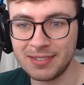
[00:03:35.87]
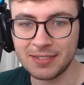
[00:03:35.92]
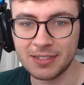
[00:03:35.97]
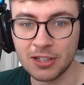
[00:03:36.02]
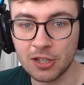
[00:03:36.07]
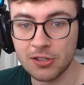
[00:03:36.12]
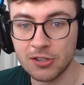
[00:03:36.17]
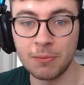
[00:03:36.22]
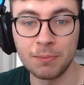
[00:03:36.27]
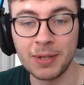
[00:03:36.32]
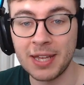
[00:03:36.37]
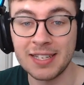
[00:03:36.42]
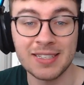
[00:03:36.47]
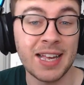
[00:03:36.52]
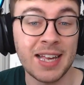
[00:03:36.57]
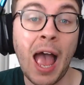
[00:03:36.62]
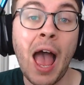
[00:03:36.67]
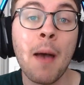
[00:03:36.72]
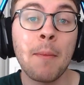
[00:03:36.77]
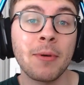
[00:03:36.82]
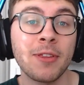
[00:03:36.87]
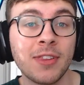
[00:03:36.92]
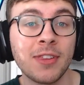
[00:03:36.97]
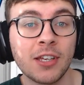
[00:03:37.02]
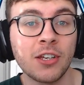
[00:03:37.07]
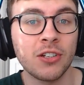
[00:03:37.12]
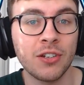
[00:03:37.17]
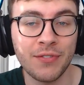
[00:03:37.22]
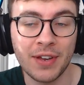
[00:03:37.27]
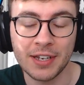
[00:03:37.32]
some players like Apathy
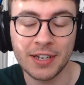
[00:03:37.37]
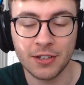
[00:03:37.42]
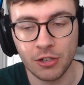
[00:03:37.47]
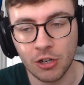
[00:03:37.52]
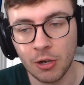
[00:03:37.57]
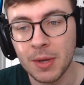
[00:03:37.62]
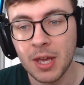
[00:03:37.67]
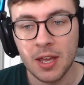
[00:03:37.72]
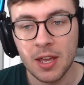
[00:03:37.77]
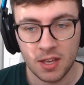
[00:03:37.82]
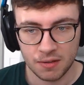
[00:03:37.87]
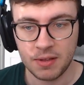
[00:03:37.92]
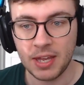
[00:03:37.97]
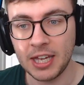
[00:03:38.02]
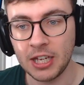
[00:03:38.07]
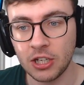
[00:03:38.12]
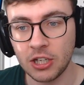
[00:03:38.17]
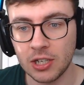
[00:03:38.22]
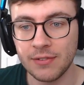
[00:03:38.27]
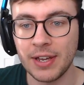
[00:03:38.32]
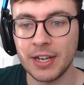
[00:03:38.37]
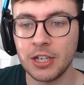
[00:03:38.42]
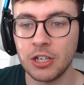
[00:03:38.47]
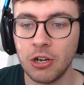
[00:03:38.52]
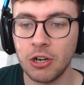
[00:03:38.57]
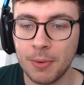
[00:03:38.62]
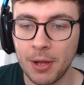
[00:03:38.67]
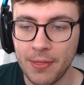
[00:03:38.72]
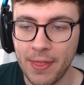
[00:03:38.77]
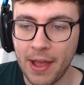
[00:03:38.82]
could have ended up. He could have ended
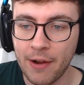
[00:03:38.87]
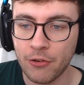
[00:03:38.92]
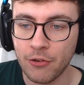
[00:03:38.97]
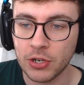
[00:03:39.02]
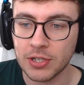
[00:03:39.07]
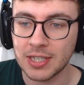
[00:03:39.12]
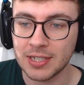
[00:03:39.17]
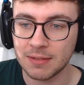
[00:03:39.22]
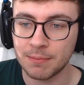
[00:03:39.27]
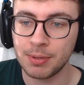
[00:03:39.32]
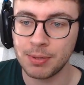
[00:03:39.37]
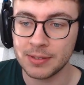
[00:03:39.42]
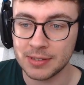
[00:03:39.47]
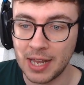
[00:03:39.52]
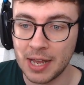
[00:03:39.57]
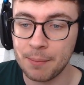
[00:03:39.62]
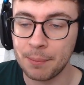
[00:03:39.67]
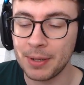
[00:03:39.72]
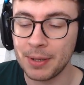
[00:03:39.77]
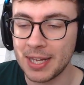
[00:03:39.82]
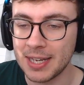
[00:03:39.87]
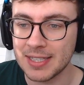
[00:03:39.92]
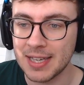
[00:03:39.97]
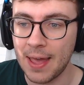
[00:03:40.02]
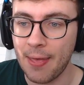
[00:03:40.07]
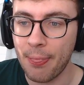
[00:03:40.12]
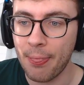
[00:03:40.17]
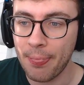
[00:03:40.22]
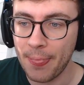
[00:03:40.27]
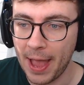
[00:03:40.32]
up on that roster. Players
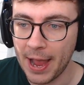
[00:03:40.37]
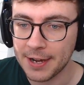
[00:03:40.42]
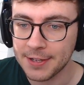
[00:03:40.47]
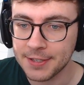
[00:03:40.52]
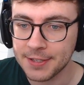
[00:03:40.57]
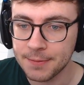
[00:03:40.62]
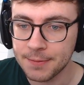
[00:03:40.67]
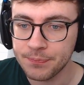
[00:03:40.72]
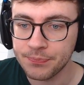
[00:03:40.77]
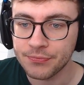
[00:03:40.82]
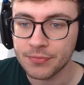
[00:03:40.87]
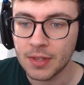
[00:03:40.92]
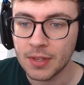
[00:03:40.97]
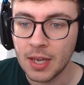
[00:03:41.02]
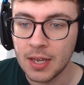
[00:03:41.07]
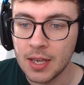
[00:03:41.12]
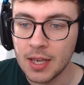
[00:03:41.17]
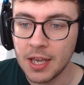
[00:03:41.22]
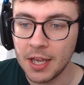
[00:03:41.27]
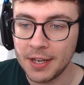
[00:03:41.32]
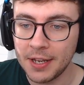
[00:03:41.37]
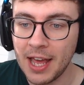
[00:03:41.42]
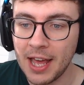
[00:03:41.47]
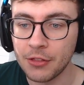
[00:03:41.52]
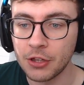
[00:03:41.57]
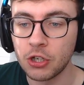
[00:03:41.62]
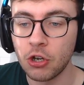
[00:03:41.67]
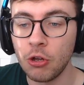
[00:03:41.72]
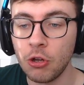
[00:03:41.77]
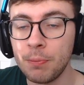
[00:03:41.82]
like that. Now,
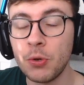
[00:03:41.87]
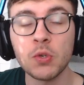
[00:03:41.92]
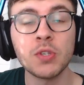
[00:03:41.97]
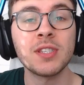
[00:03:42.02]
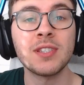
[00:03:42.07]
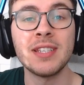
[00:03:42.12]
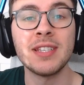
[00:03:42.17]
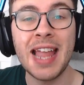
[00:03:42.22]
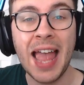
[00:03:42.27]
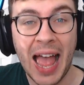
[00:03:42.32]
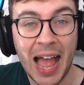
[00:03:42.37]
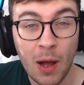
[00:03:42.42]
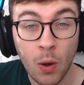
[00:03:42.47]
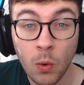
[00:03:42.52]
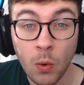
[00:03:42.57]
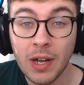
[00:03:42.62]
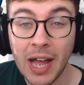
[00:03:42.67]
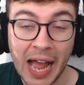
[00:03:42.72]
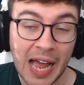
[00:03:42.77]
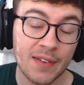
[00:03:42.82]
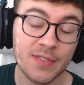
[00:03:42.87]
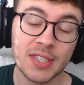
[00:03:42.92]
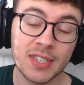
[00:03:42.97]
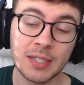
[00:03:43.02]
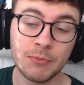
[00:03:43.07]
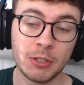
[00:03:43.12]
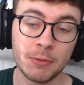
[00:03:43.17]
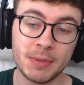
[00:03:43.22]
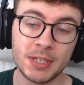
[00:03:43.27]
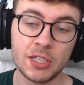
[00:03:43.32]
the goalposts now have
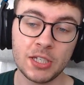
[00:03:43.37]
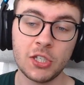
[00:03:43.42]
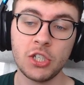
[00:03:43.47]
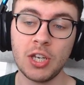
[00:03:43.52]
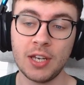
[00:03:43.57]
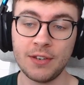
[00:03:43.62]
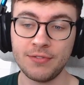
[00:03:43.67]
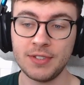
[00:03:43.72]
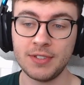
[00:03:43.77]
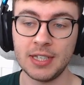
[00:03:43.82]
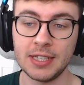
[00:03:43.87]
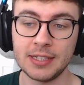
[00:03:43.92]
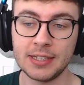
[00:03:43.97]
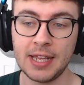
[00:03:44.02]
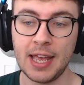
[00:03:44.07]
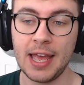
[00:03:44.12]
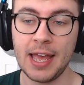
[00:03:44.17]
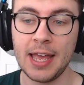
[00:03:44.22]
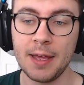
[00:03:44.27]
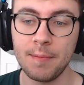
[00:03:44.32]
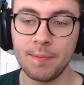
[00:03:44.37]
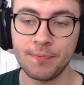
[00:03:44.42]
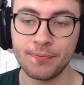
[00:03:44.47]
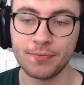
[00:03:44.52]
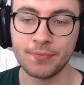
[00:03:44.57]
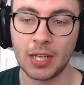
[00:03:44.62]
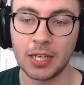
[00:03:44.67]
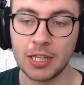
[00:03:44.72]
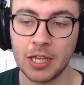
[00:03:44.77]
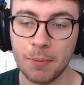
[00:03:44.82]
seemed to be shifted.
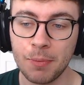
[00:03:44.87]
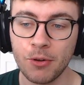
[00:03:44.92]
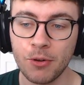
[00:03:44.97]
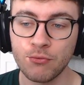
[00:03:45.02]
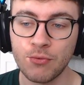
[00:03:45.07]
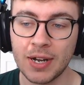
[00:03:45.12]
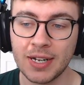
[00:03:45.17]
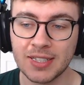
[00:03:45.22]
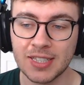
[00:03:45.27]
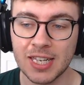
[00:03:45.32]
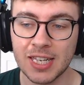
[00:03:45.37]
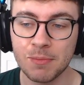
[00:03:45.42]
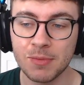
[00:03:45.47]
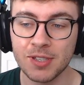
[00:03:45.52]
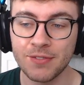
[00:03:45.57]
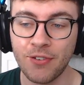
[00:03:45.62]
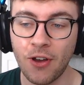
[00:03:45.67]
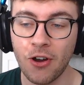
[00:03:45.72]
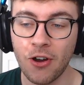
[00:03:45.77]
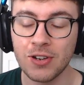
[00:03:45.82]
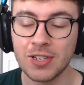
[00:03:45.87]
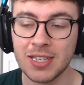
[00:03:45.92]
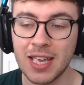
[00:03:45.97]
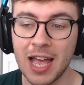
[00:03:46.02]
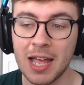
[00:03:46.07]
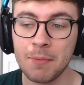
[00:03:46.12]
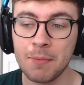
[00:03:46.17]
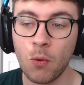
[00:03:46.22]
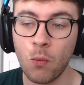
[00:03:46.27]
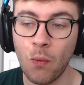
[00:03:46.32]
The above Red team, as far as
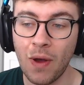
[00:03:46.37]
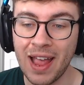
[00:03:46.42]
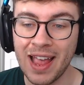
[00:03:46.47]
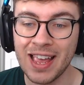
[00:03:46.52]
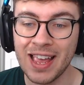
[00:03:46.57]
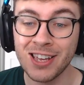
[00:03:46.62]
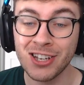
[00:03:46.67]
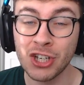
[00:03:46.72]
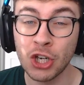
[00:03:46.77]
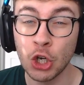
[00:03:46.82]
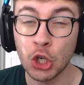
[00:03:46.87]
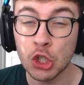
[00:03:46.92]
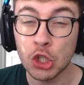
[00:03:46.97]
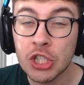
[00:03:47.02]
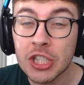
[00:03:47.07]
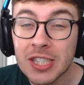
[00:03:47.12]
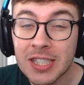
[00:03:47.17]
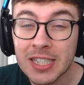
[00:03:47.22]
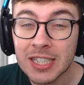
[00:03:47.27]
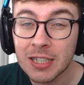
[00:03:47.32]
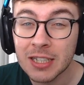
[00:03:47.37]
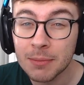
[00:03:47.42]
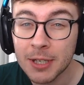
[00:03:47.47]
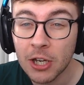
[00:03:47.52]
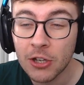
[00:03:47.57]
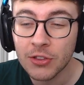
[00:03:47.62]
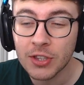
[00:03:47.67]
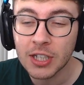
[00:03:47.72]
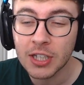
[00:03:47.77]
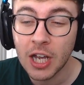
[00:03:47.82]
I'm aware, could still be
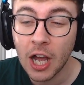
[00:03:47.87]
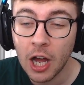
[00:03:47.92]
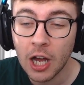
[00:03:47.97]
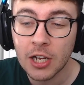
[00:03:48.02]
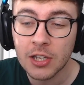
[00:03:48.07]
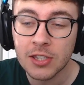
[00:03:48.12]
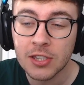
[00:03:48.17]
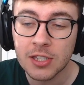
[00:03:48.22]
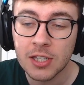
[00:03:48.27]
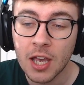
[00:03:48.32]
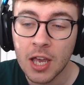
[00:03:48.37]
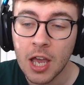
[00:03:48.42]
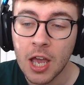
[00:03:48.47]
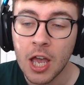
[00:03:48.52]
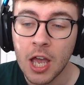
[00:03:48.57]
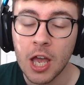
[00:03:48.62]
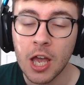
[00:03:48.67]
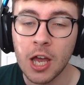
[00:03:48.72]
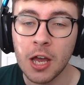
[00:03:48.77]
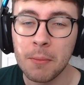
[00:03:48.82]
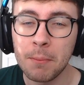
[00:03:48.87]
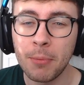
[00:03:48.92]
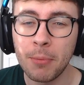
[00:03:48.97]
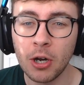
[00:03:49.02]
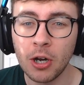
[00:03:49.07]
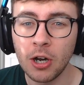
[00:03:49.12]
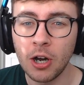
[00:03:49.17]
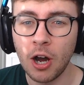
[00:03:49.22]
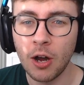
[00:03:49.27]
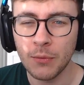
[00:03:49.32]
on the cards,
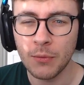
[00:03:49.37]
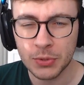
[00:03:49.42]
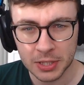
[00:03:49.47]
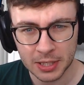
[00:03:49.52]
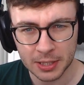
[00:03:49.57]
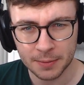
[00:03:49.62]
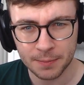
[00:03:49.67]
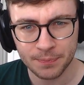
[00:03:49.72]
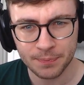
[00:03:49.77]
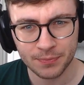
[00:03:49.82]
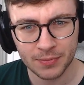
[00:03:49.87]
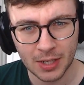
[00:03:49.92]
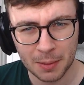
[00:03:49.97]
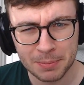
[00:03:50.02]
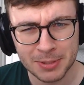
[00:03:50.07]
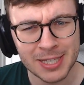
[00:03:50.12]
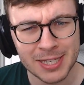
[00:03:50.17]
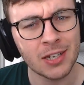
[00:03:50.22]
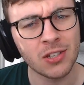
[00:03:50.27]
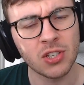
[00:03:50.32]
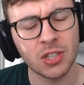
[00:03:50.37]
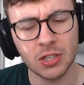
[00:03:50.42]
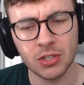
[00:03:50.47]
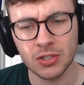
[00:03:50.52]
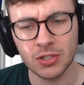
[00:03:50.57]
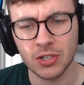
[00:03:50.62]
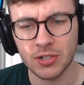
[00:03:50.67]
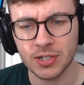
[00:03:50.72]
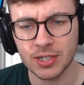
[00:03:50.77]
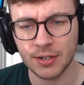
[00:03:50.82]
but obviously potentially
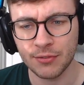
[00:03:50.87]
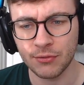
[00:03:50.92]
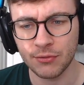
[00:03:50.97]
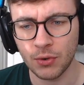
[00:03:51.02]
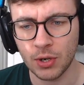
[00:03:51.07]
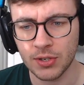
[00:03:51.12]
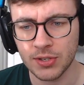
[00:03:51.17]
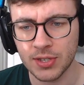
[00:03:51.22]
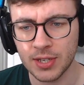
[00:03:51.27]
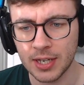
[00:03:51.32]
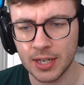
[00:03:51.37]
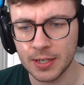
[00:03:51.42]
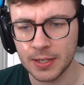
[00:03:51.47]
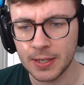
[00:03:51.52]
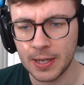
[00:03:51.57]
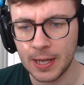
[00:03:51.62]
under a different roster.